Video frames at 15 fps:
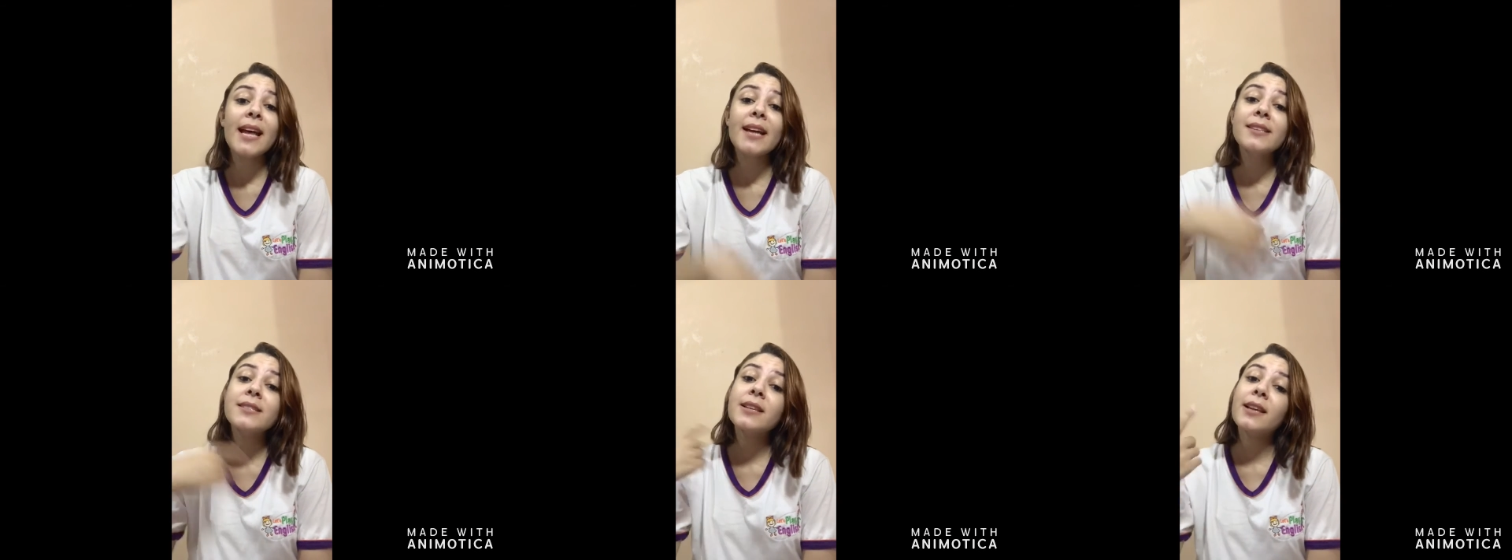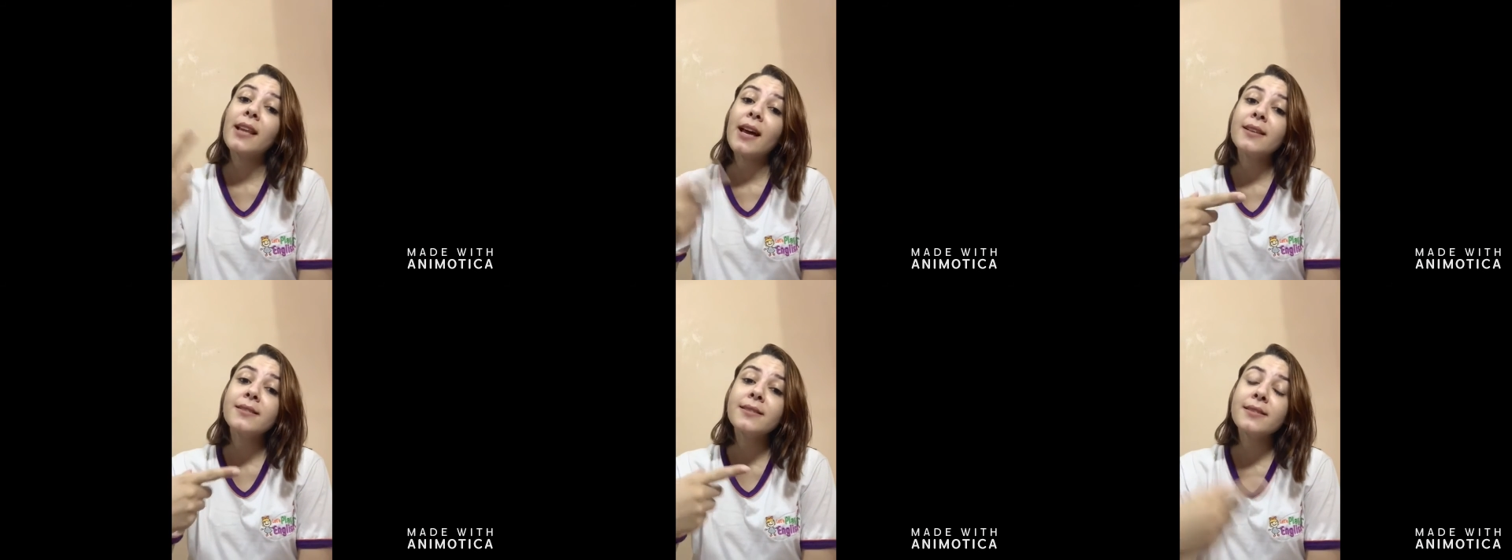next
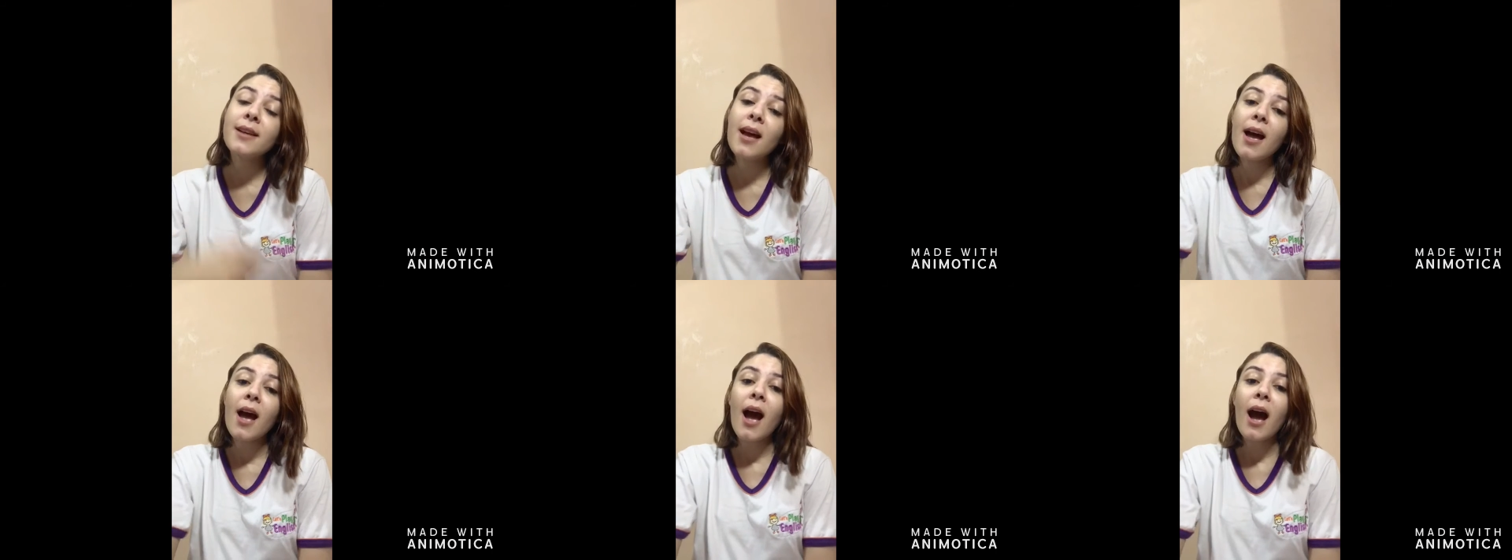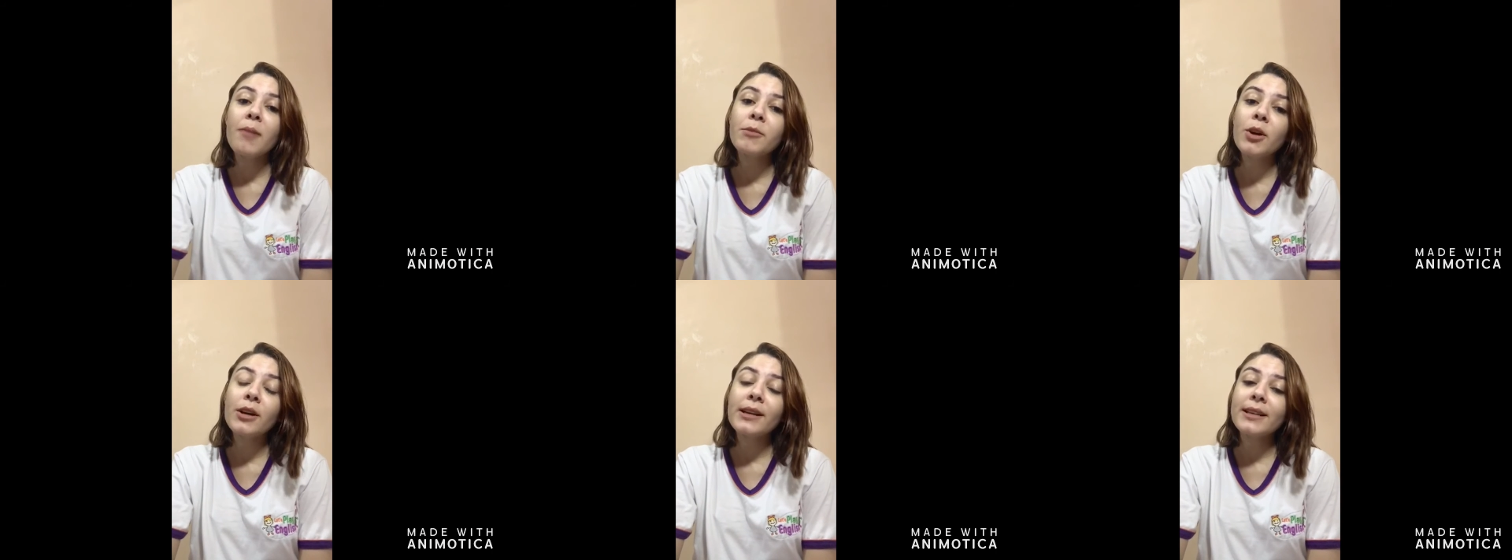class
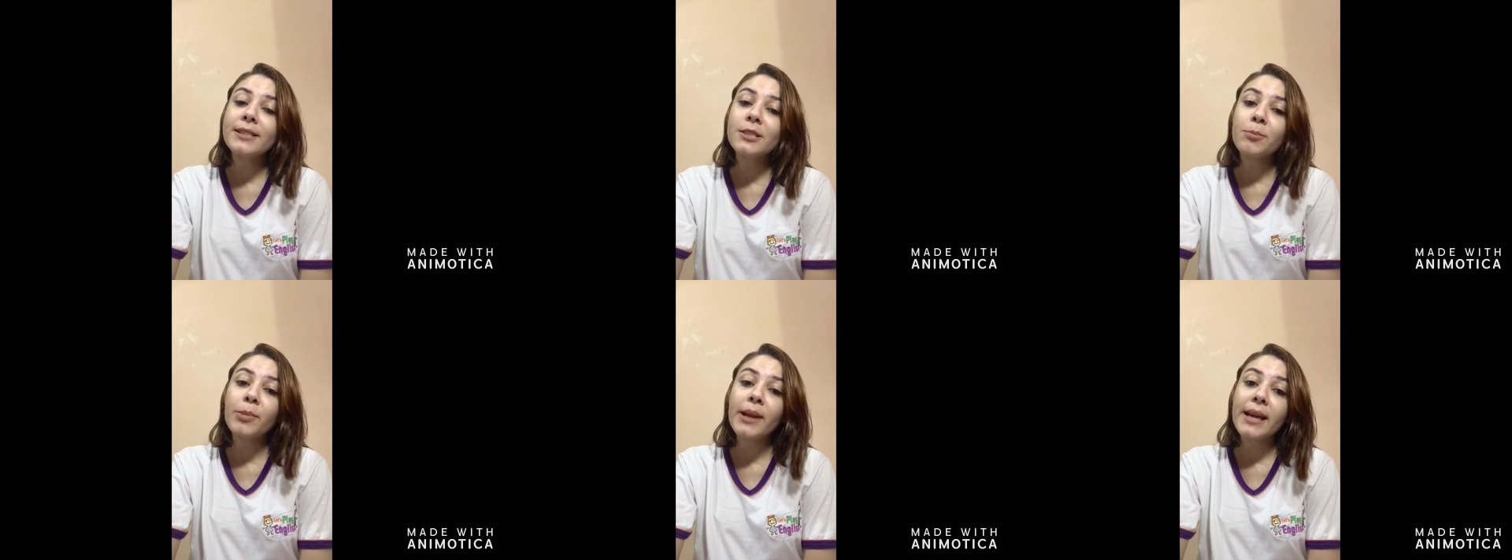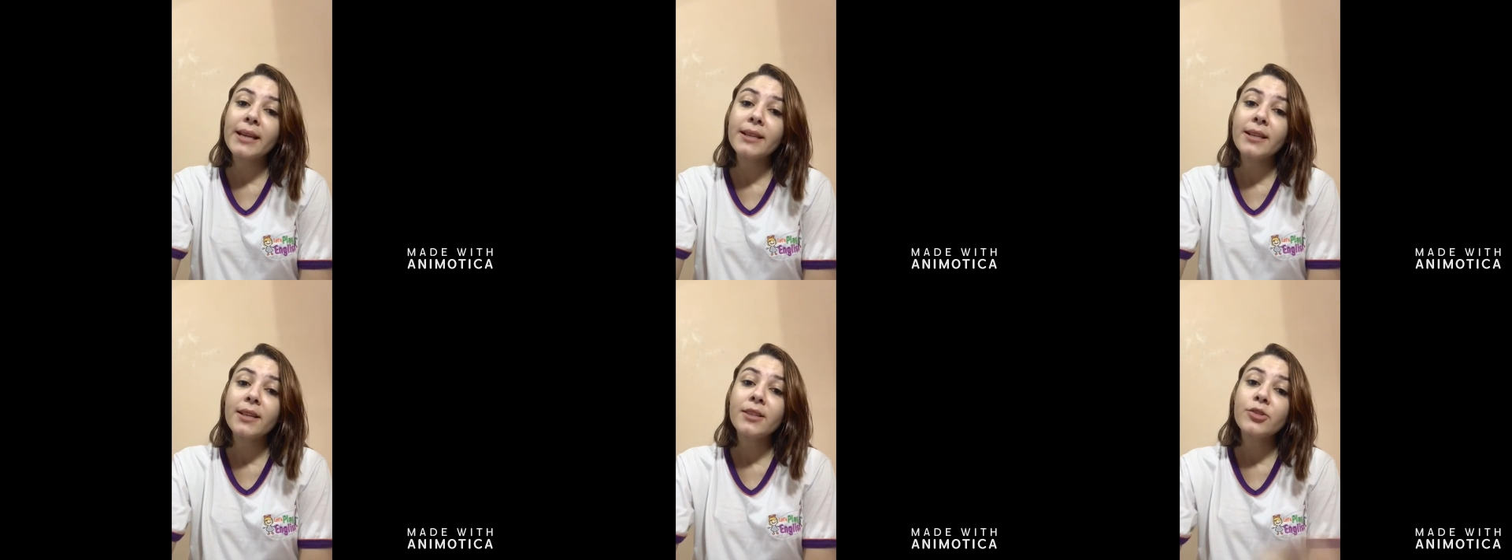I'm gonna
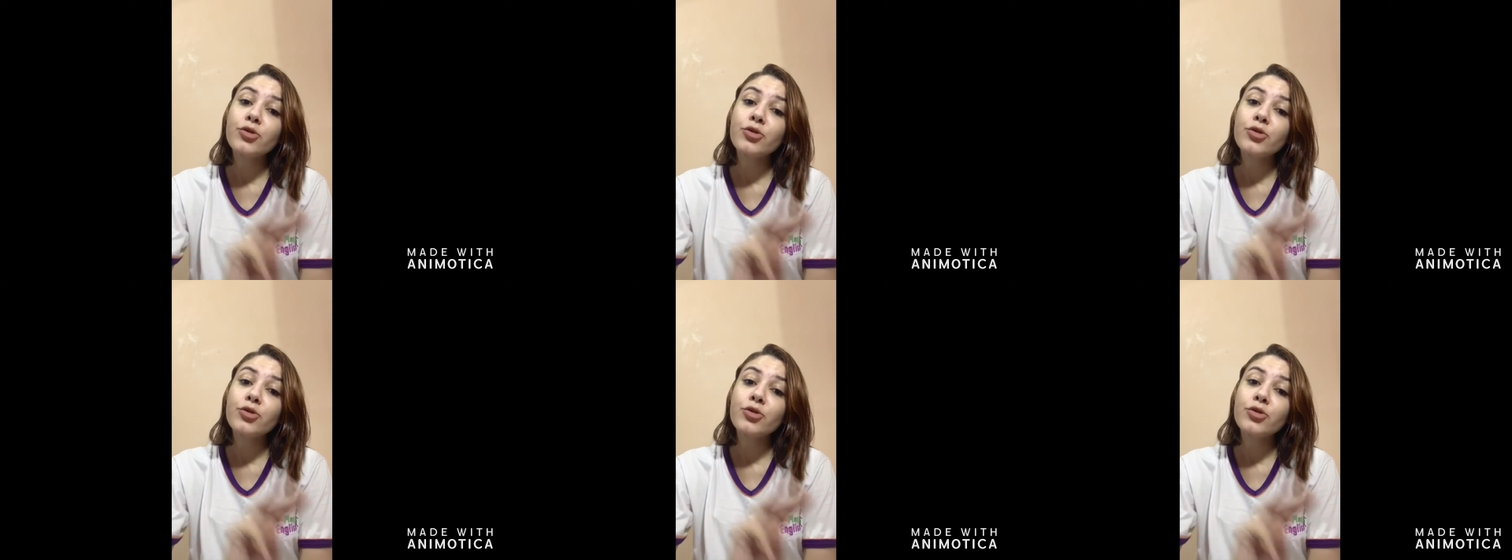explain